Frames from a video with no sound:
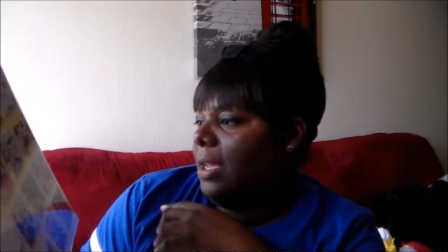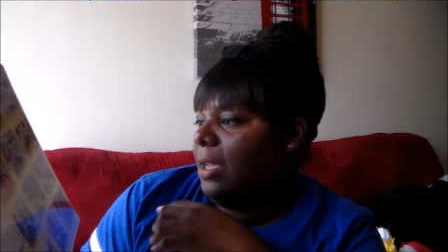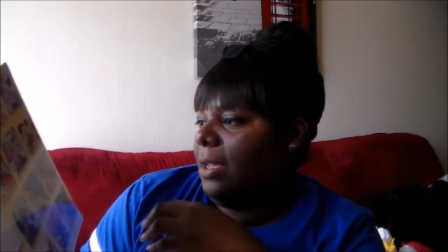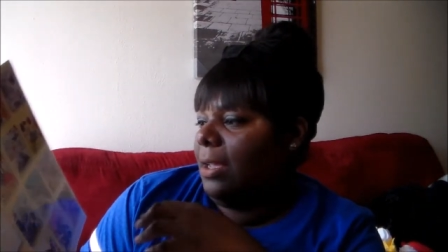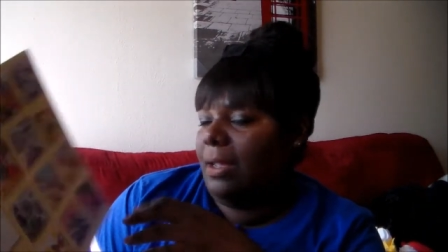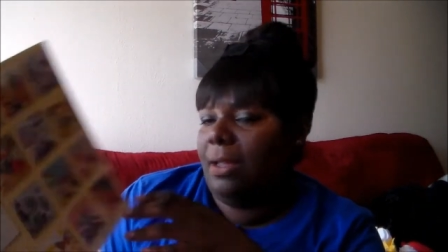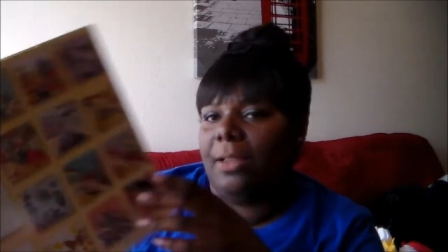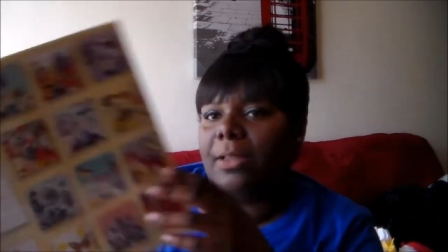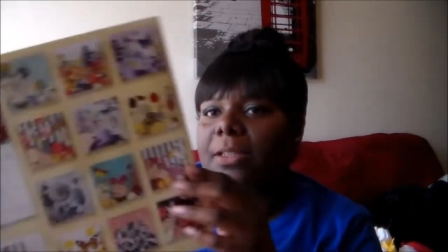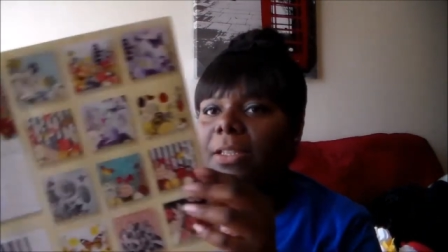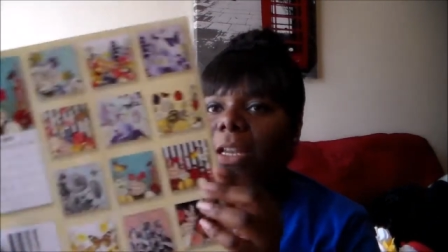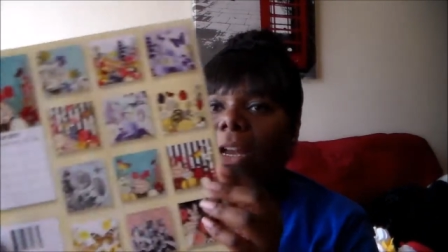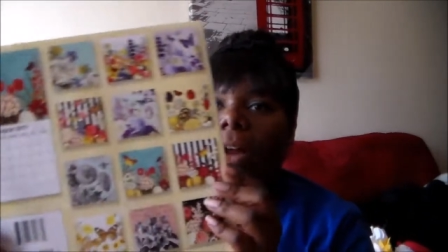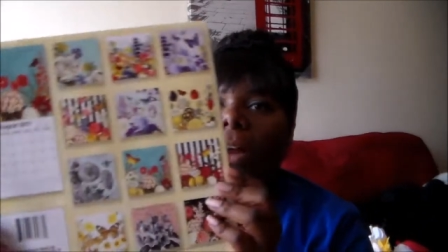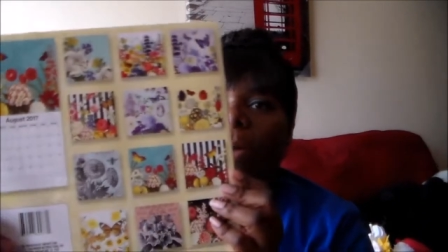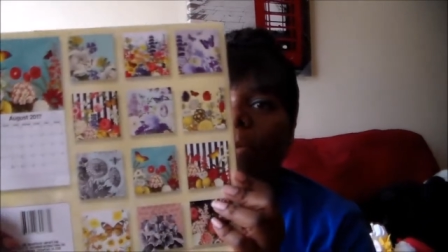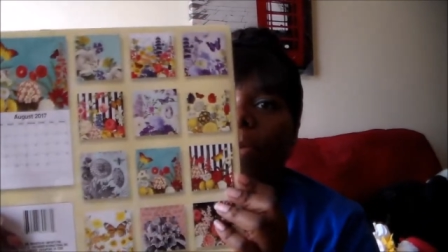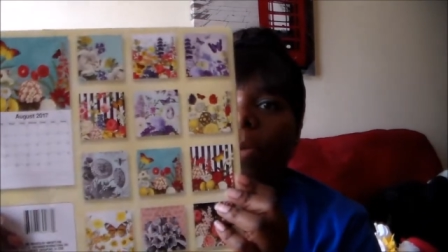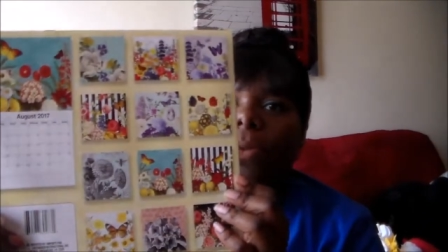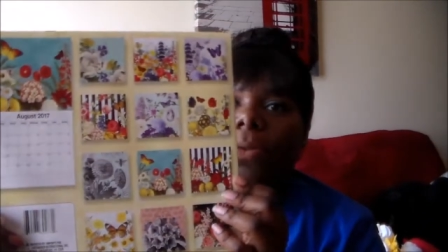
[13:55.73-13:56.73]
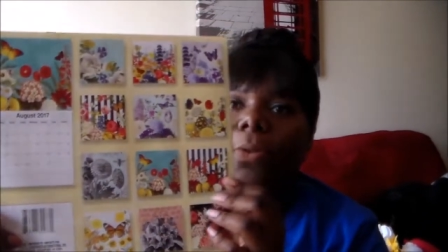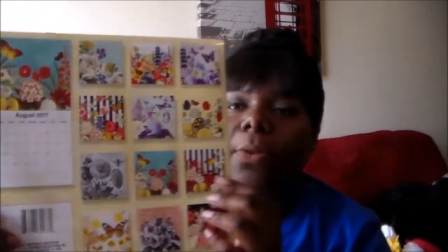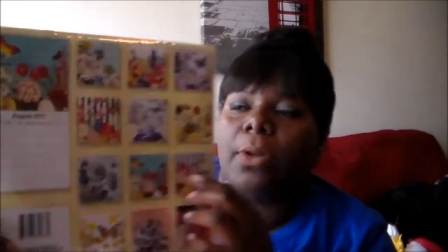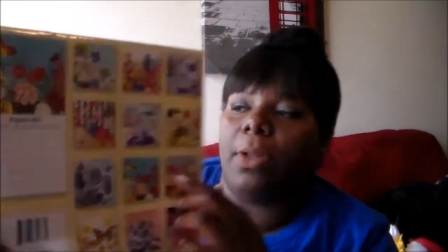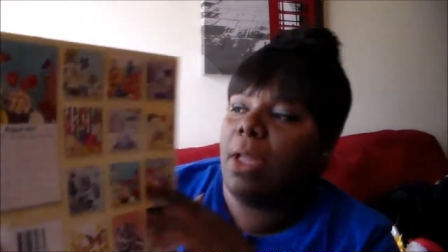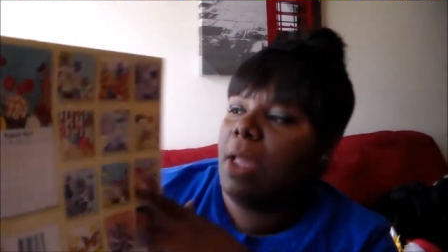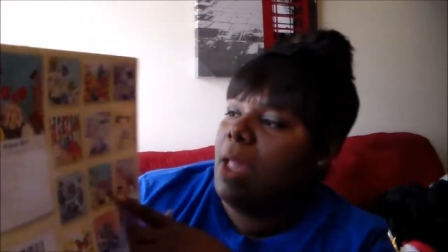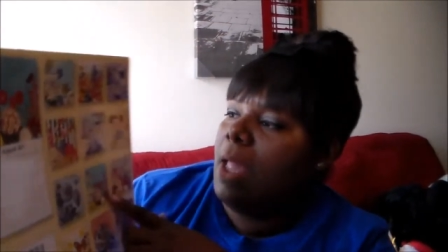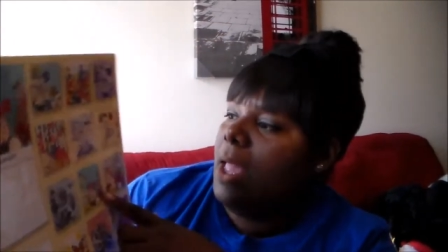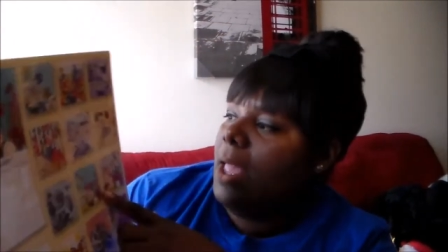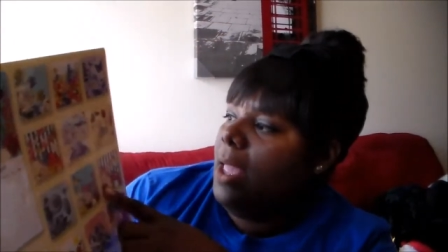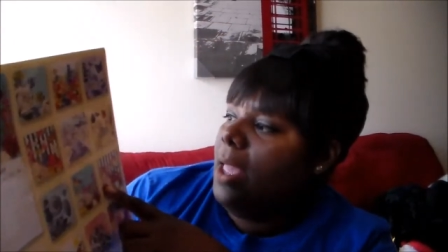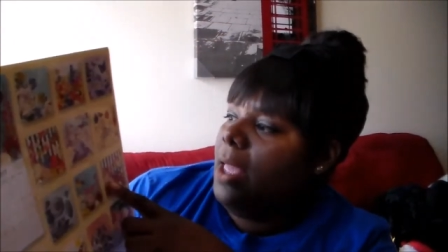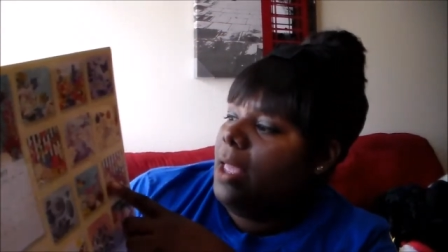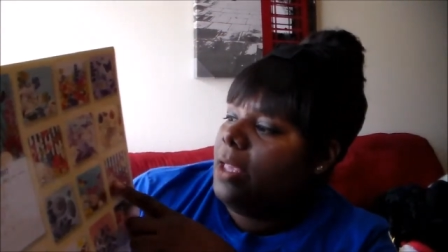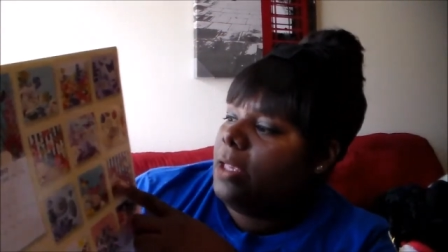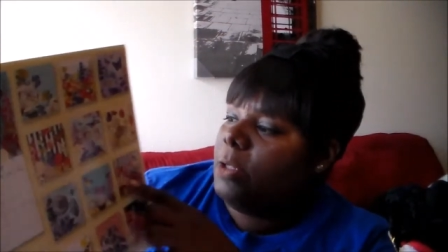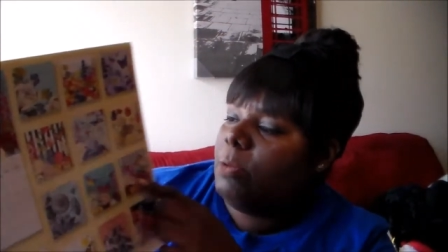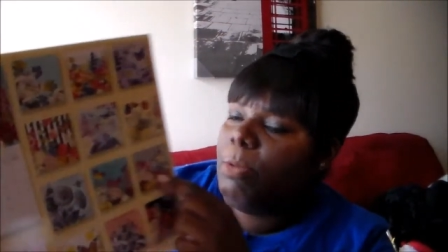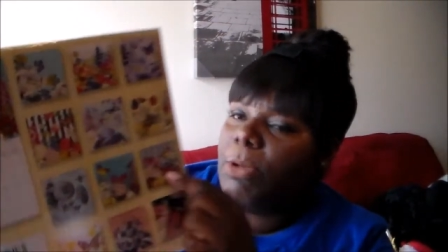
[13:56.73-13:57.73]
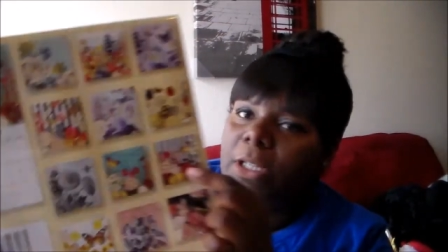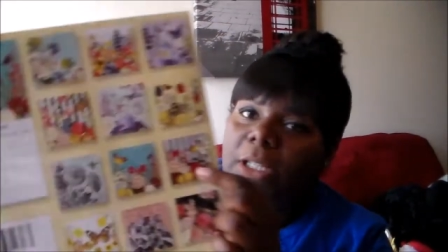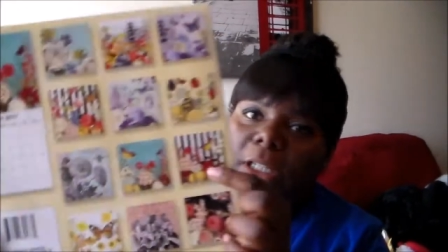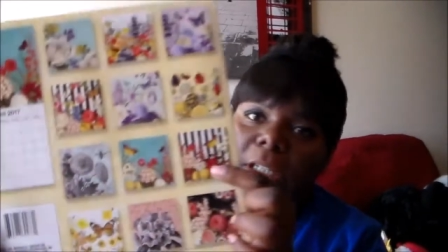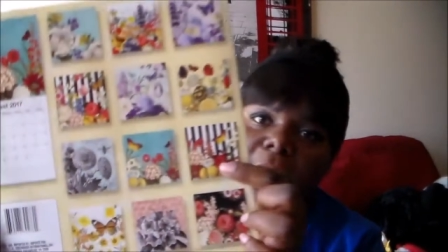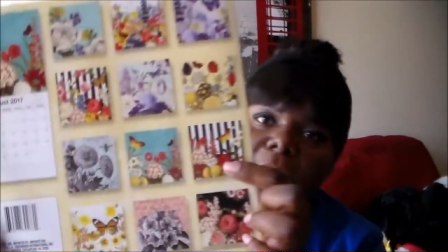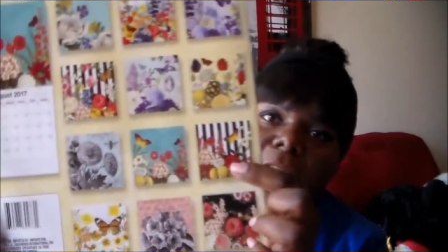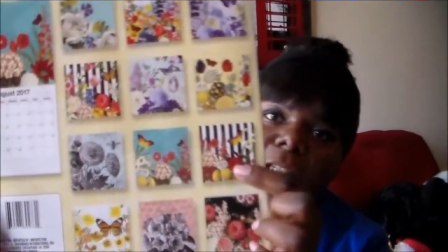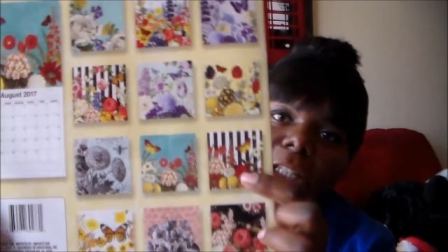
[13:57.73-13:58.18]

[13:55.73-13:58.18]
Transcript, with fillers: Like they're all beautiful especially